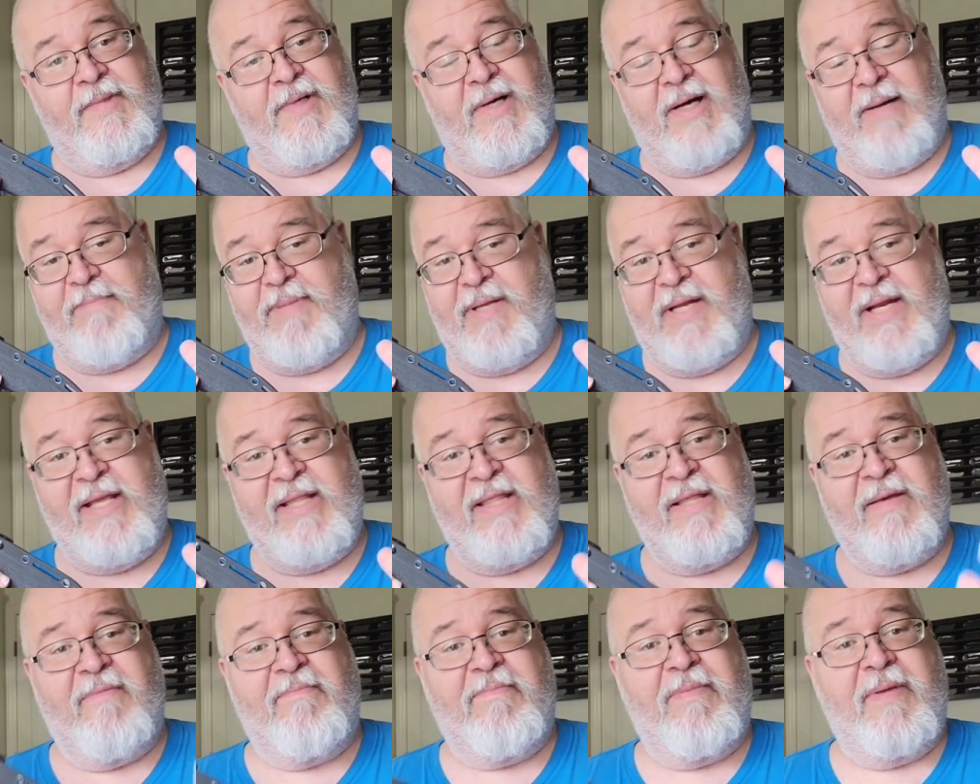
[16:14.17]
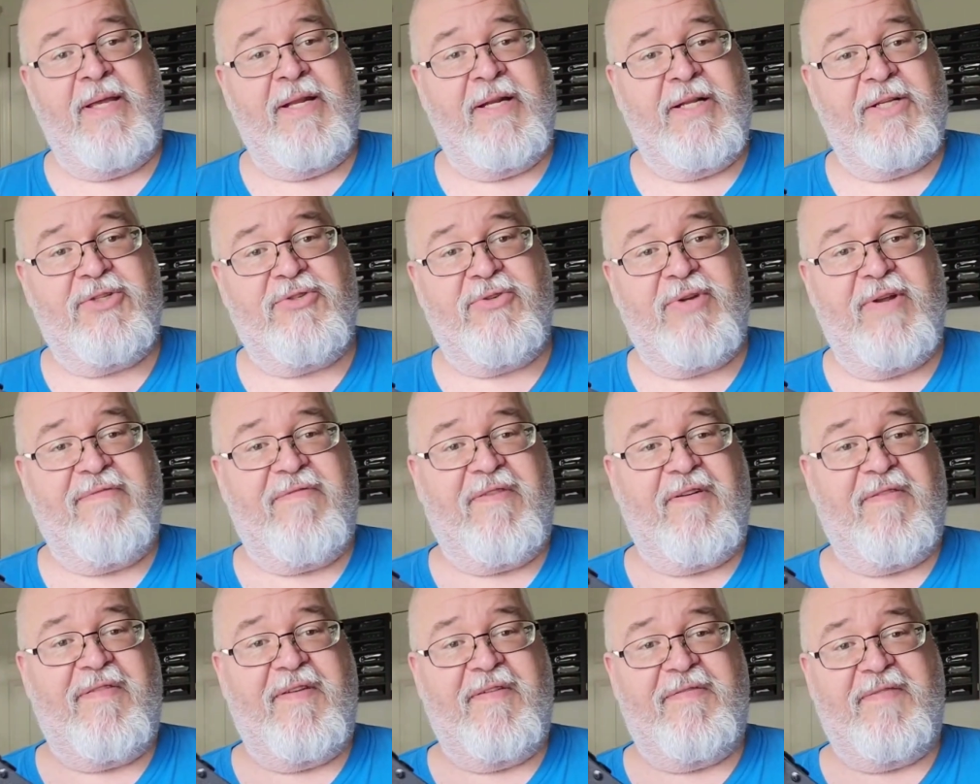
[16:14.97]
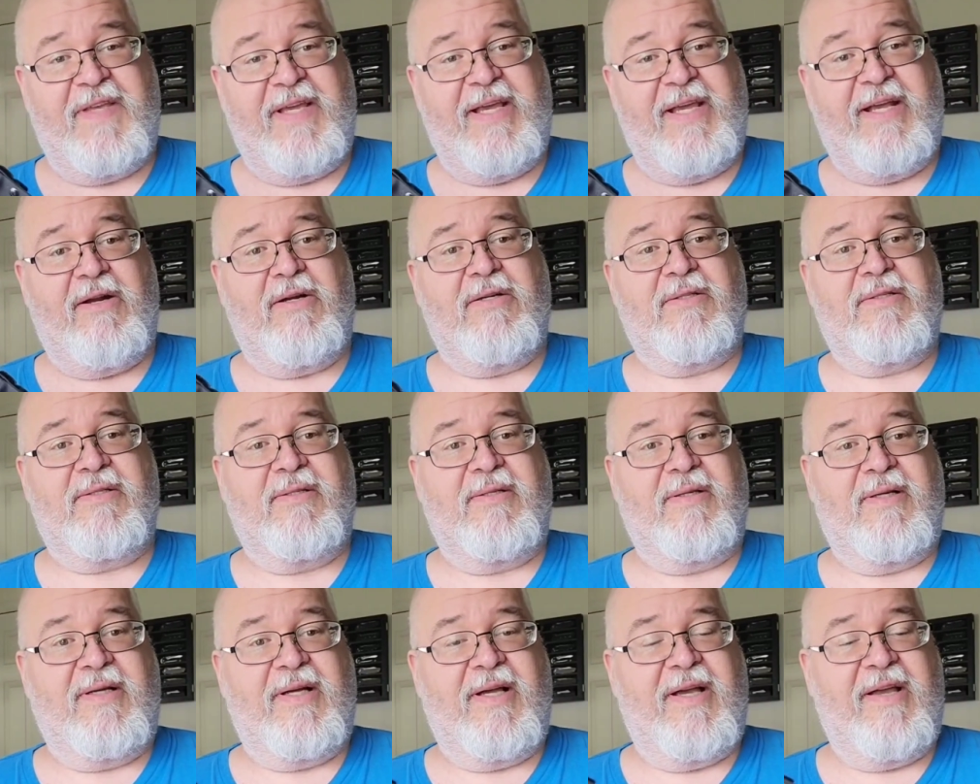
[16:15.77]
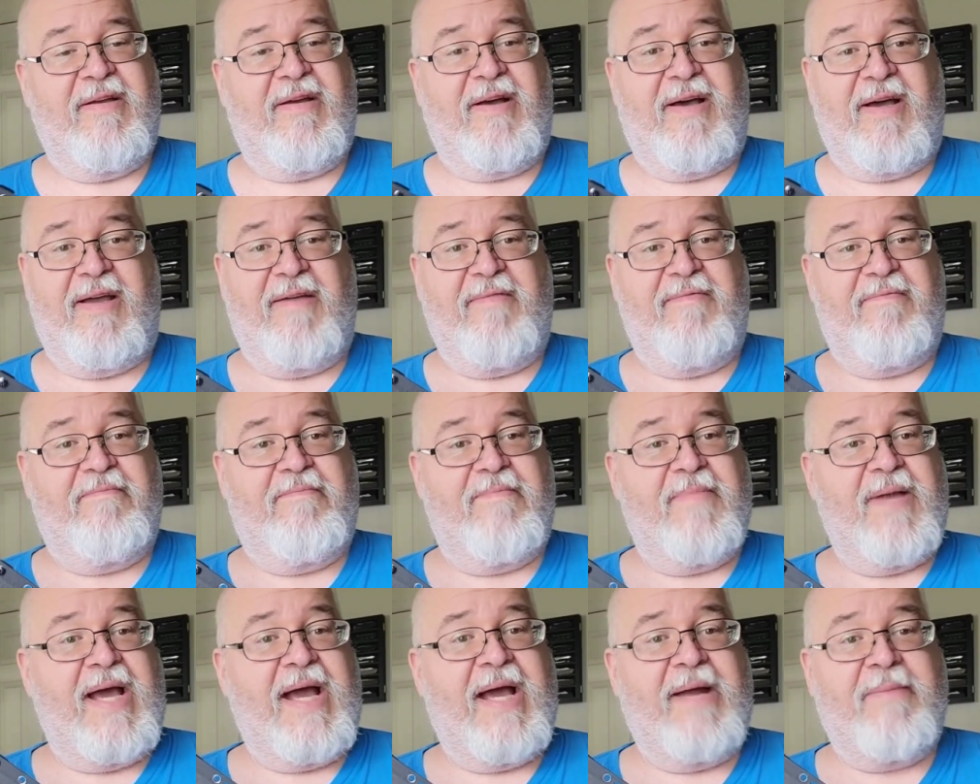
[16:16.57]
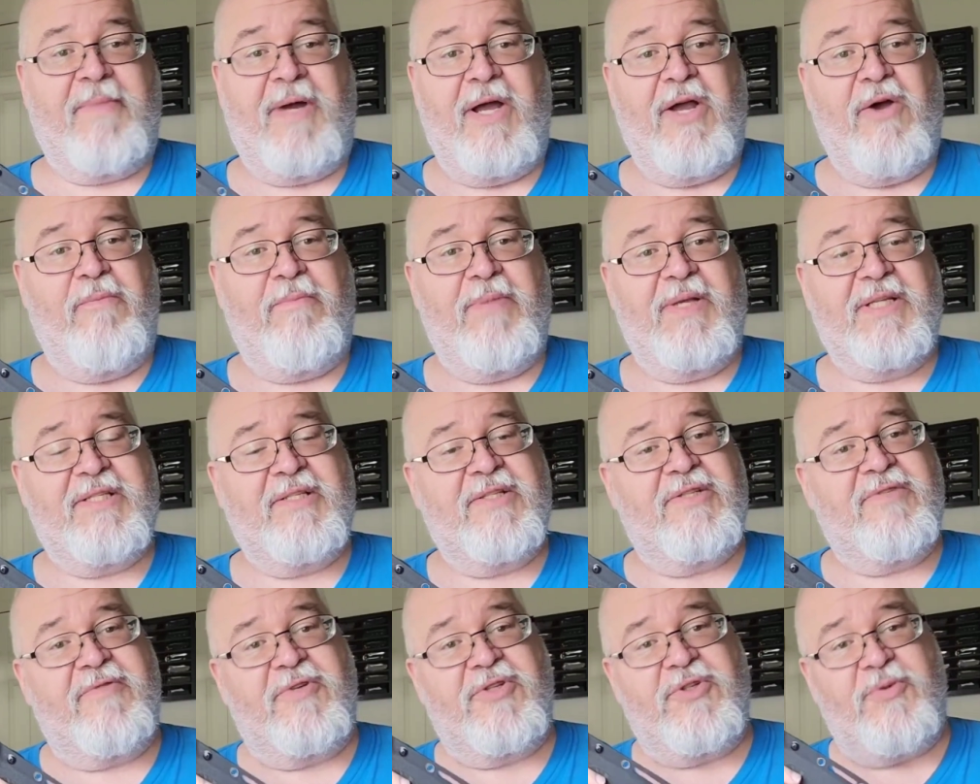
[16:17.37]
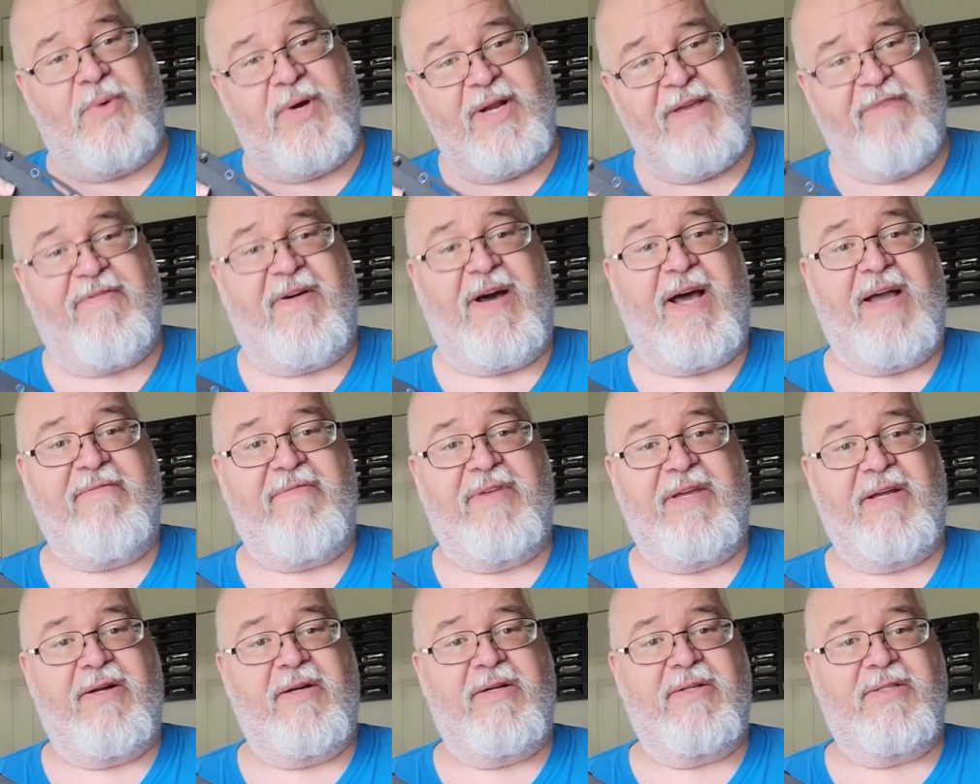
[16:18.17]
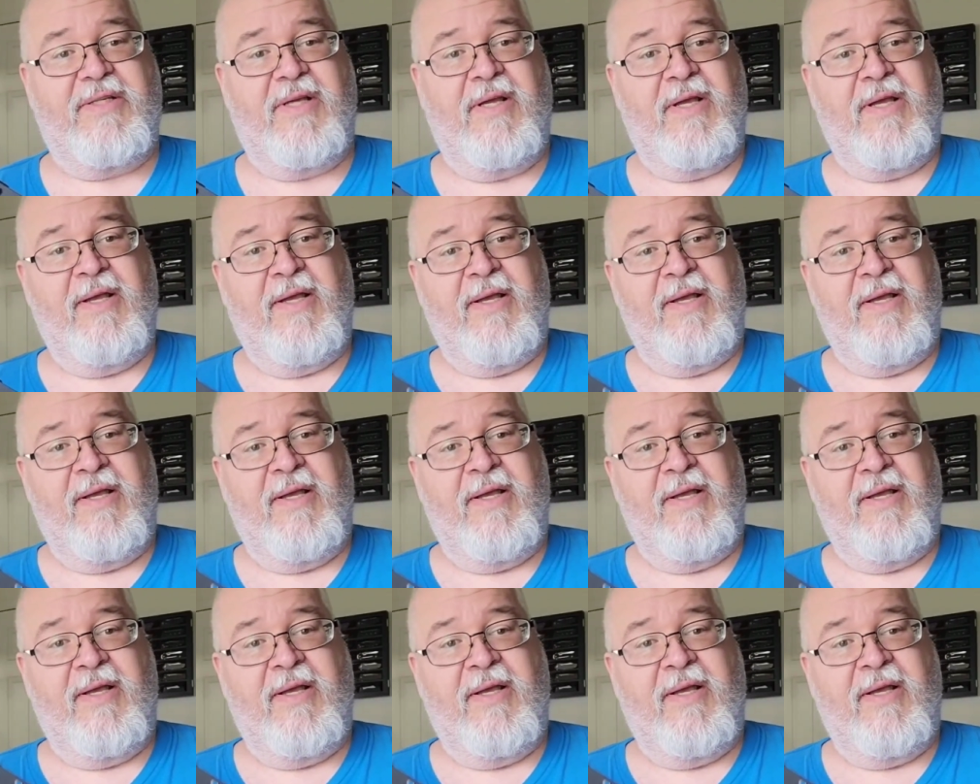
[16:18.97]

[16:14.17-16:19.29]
I've been in the industry for 50 years. I had my own business for 25 years.